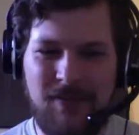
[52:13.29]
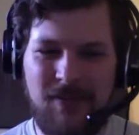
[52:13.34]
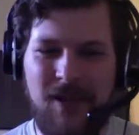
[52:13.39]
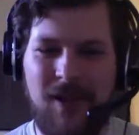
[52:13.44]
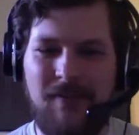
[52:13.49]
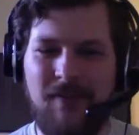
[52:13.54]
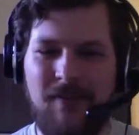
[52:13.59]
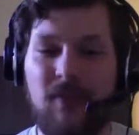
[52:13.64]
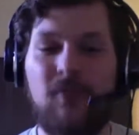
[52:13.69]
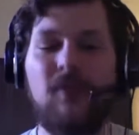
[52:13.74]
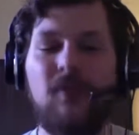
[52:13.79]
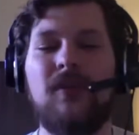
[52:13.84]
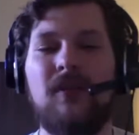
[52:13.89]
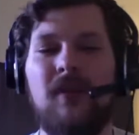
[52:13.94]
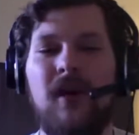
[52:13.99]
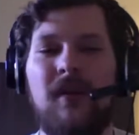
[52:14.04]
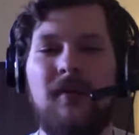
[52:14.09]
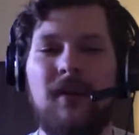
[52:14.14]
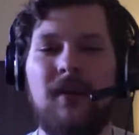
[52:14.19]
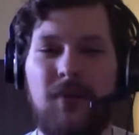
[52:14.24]
We
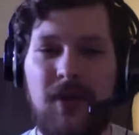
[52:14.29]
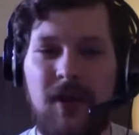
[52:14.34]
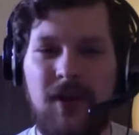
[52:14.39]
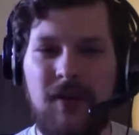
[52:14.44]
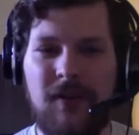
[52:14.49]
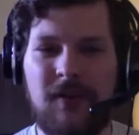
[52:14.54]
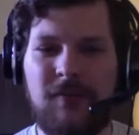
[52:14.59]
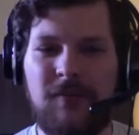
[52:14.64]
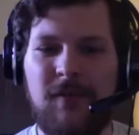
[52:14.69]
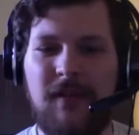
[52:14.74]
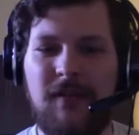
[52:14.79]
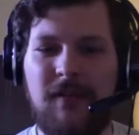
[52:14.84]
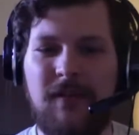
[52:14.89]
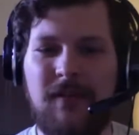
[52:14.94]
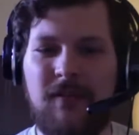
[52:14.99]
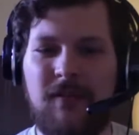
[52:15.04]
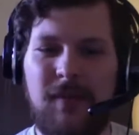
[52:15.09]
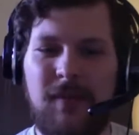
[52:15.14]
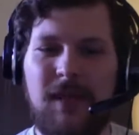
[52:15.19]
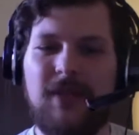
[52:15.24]
are expecting a
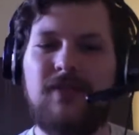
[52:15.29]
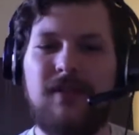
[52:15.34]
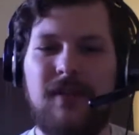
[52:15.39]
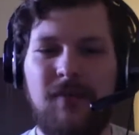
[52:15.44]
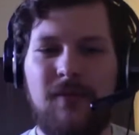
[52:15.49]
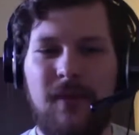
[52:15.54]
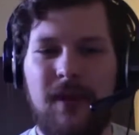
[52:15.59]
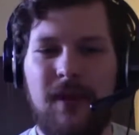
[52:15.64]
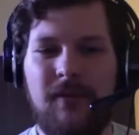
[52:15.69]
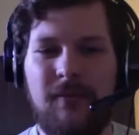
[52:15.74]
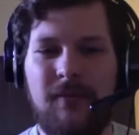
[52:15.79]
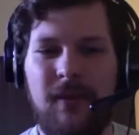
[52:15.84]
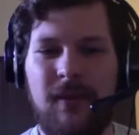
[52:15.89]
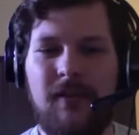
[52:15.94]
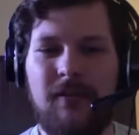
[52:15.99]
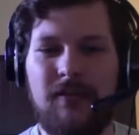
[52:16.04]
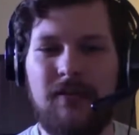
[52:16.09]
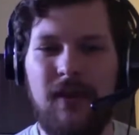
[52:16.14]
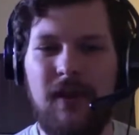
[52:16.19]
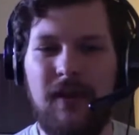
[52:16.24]
speech. You did write a
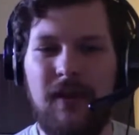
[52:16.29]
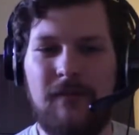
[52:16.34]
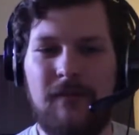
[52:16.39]
speech, right?